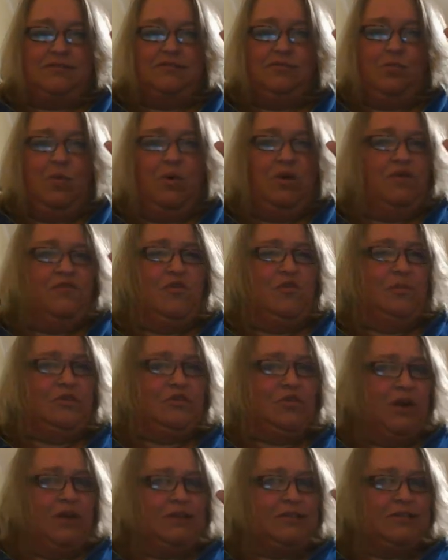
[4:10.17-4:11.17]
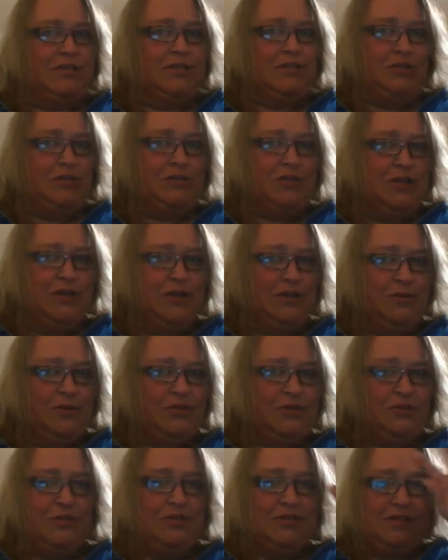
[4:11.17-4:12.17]
one of whom had tried to seduce Lily
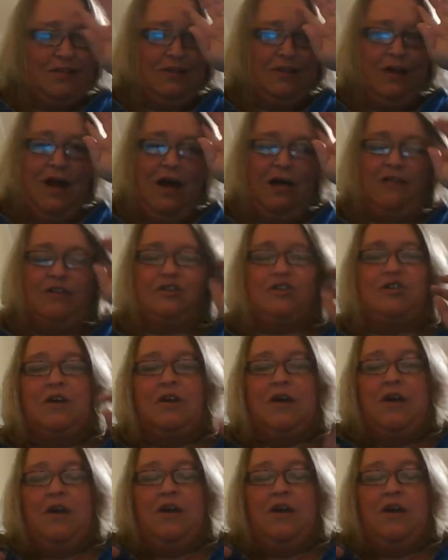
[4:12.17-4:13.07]
when she was still in college.